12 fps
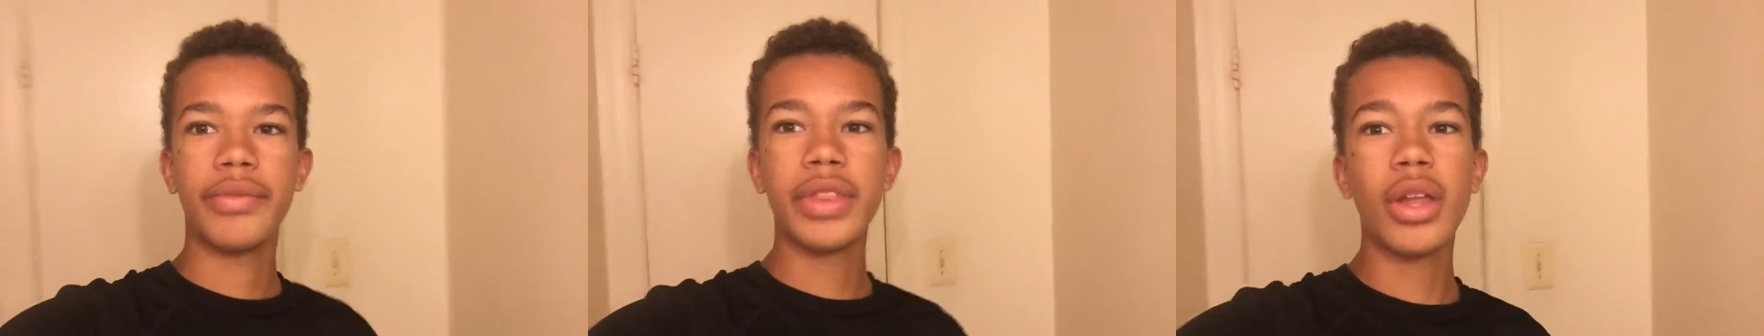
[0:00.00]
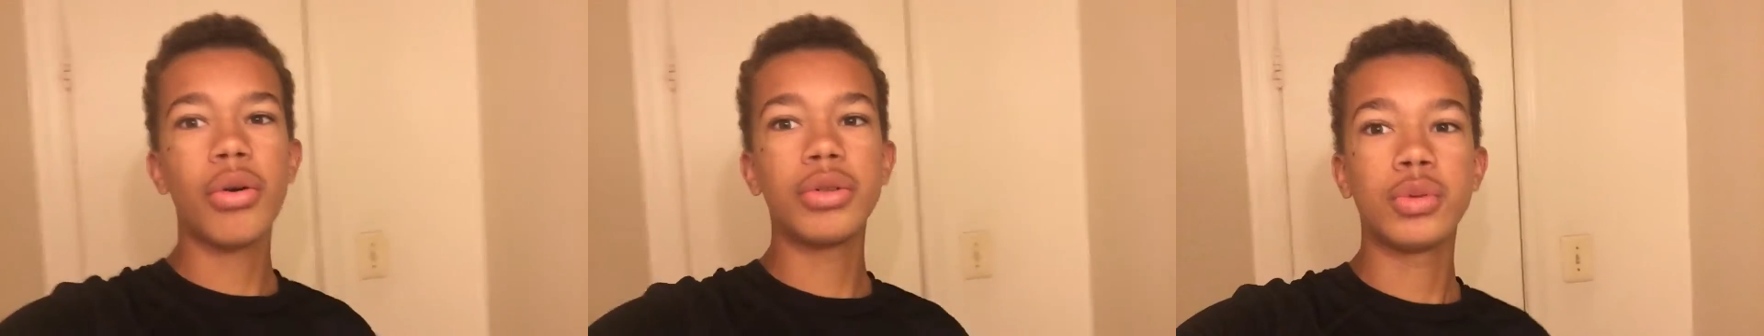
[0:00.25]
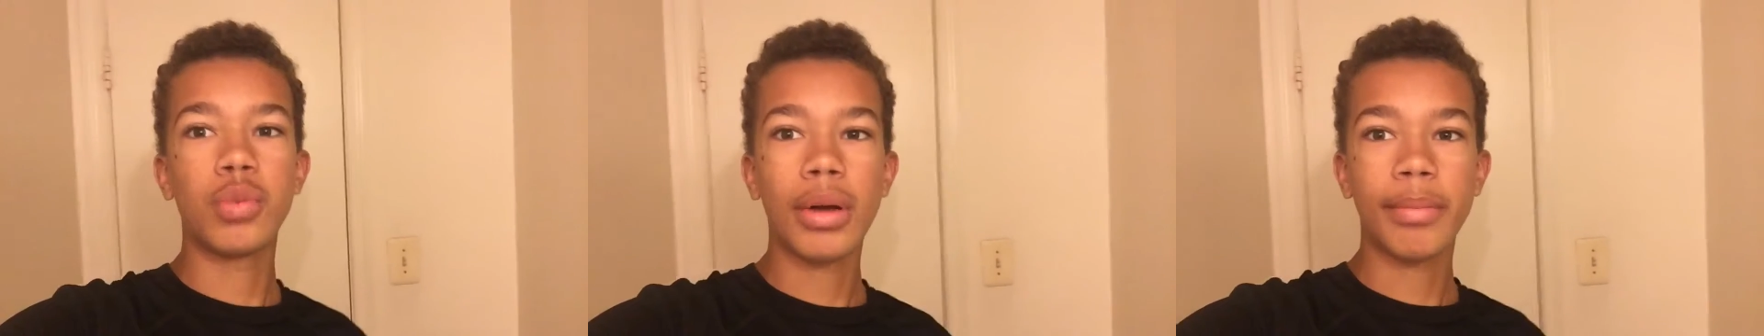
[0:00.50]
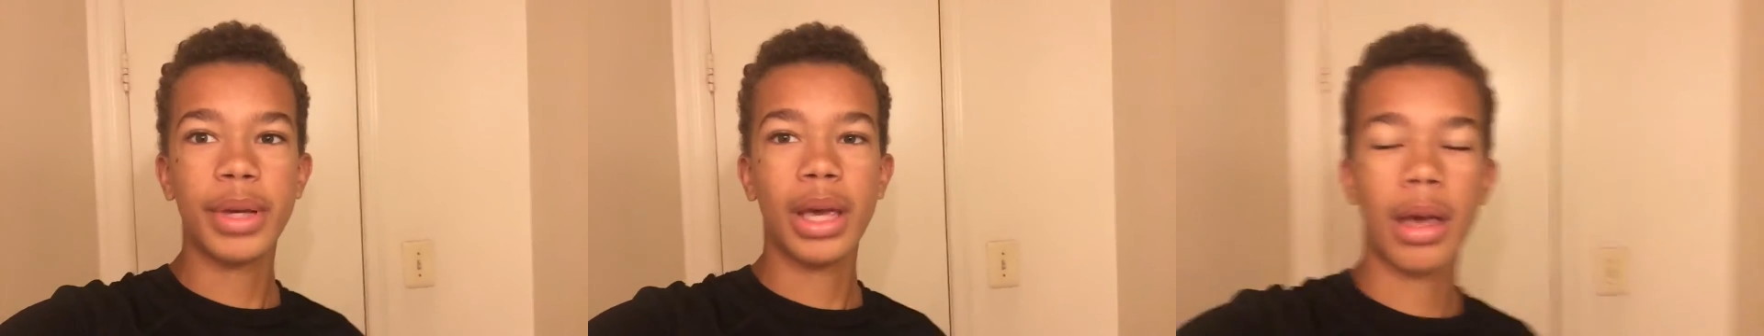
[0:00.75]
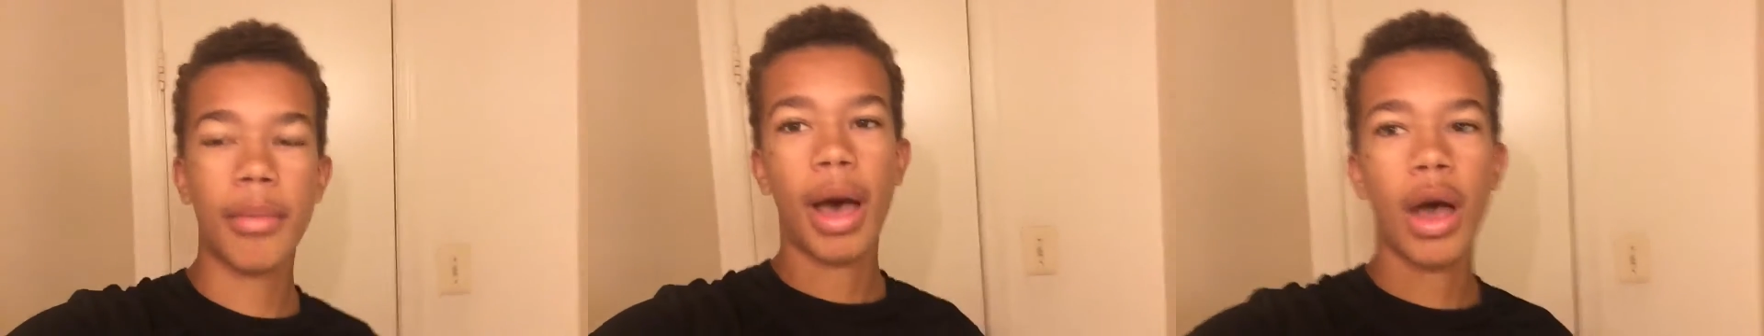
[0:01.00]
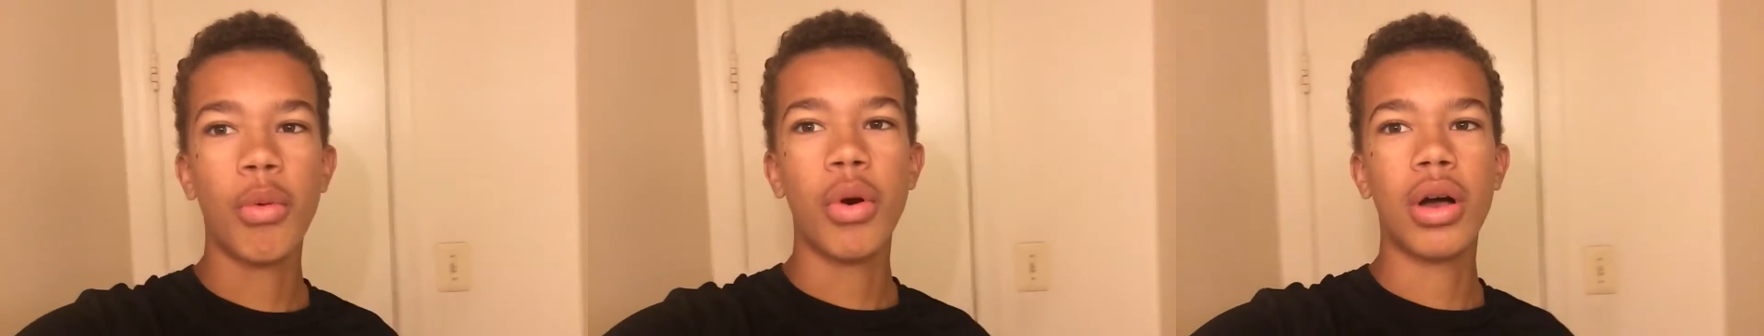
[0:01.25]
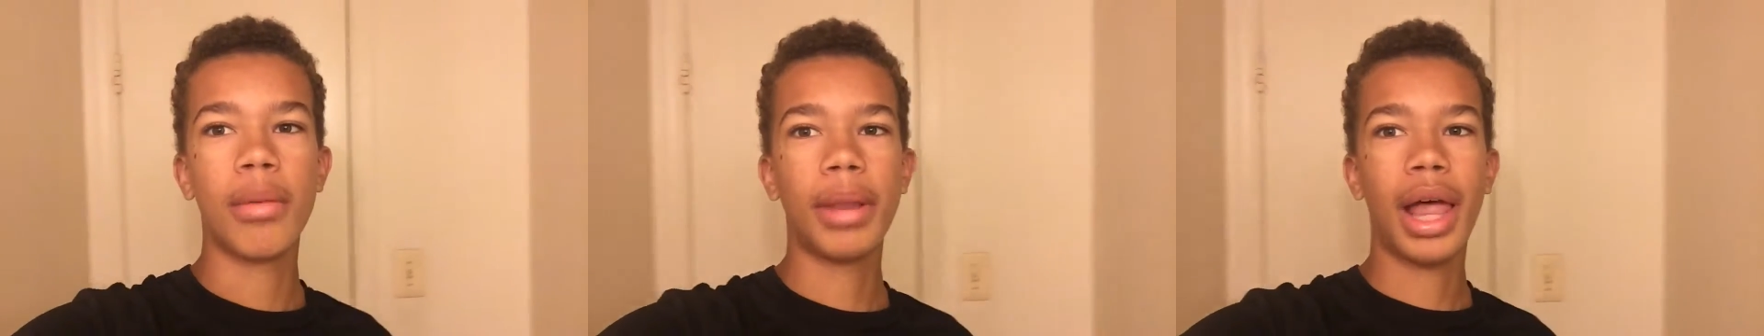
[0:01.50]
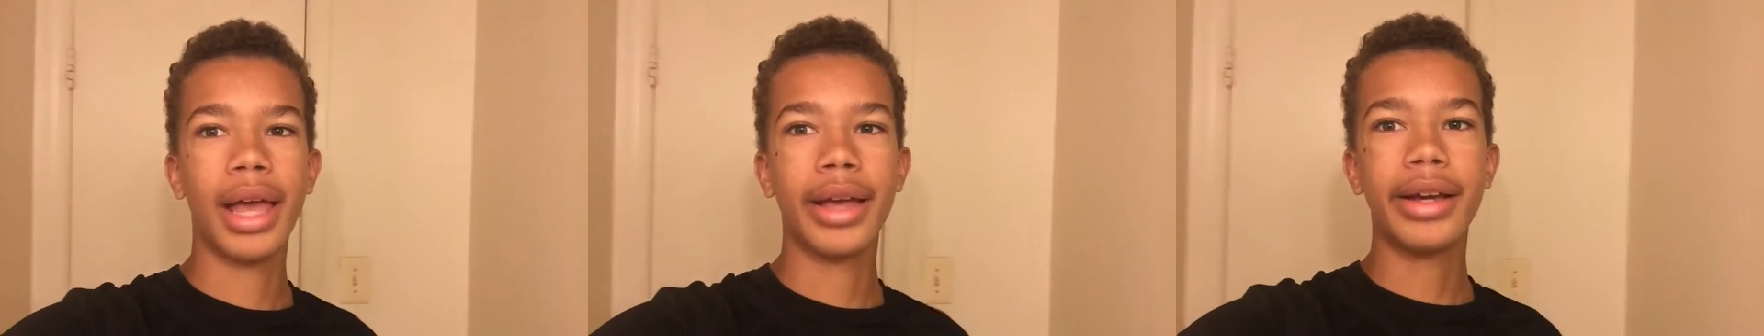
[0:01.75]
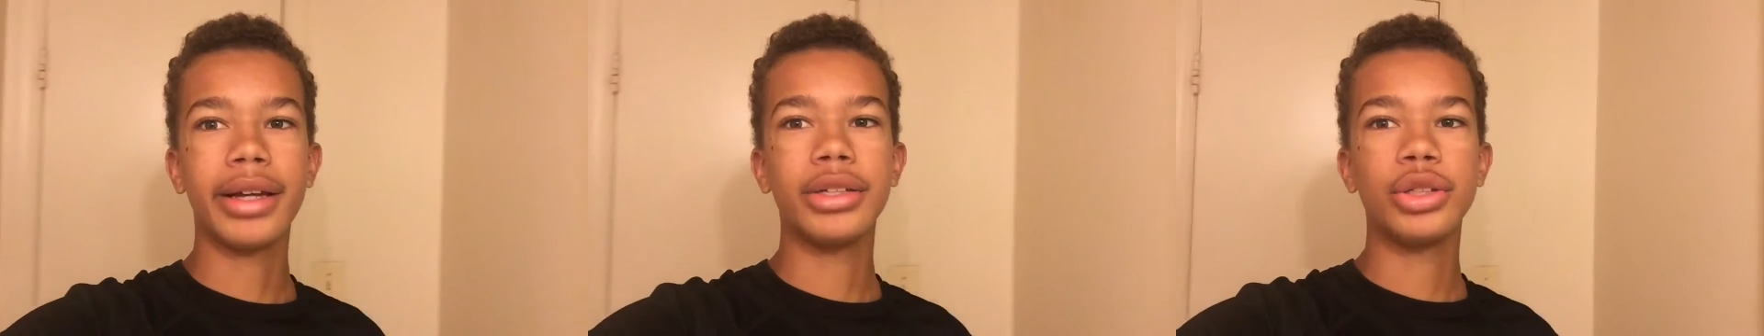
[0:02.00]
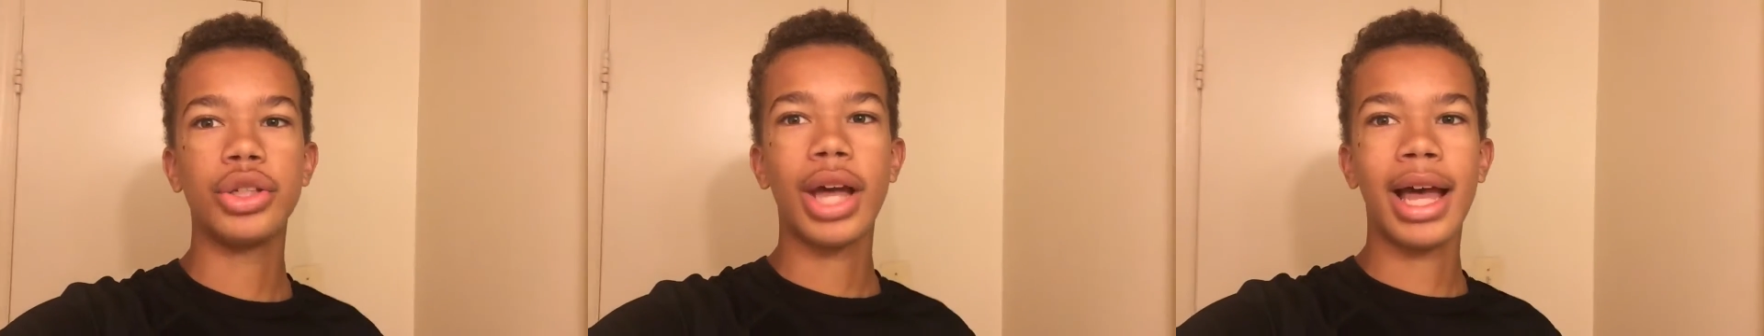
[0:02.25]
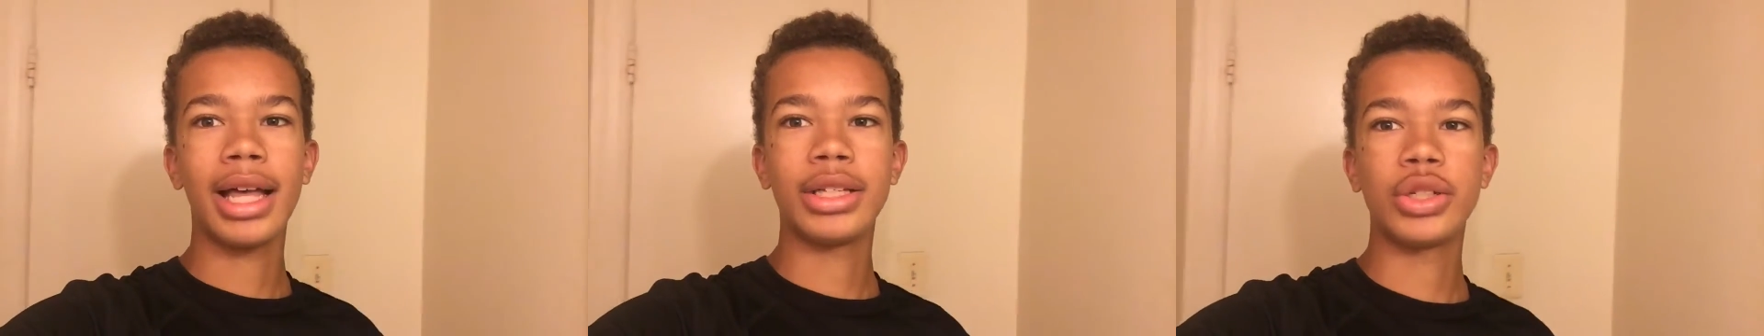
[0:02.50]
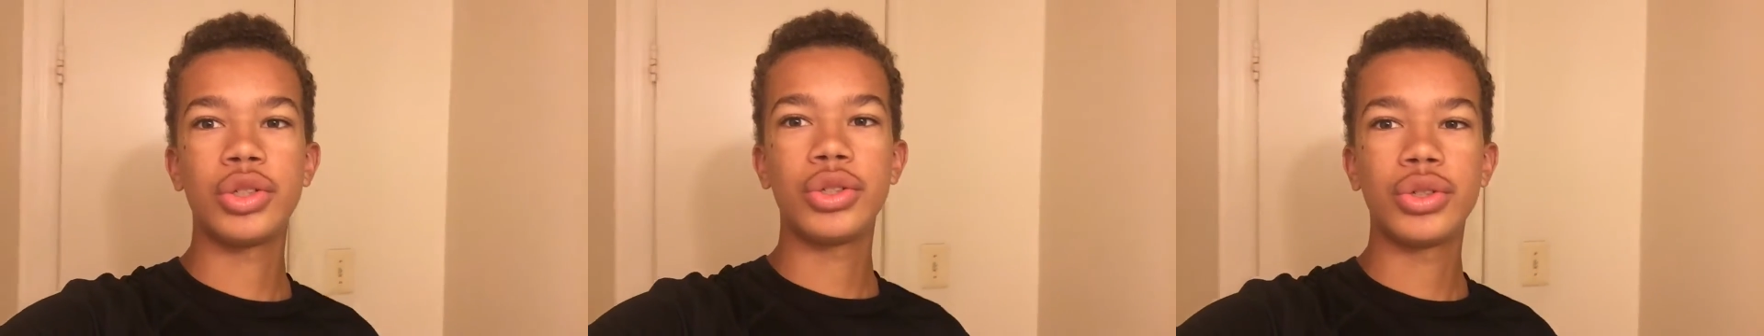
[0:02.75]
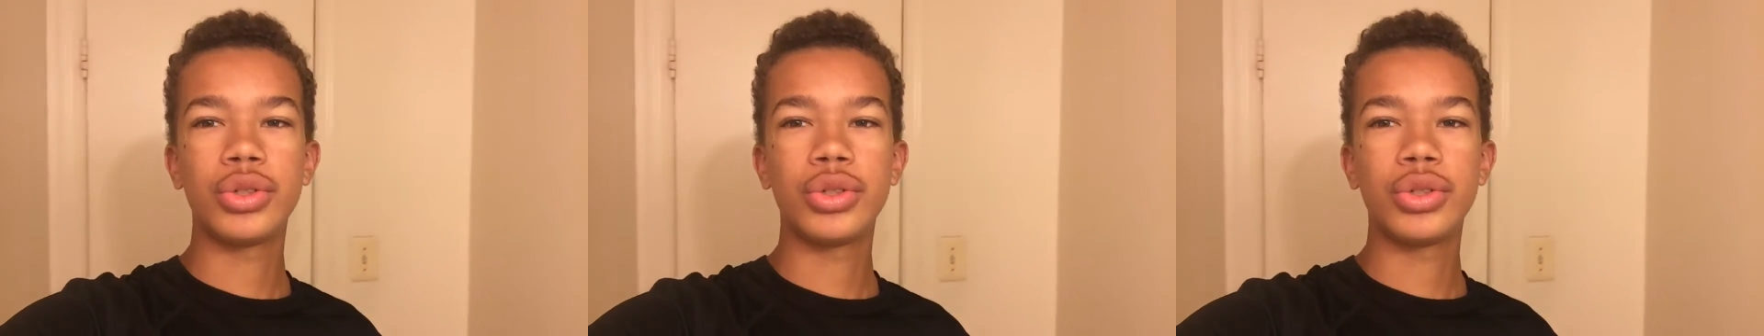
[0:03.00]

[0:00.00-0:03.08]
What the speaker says: Even though it's 1 p.m., I woke up like at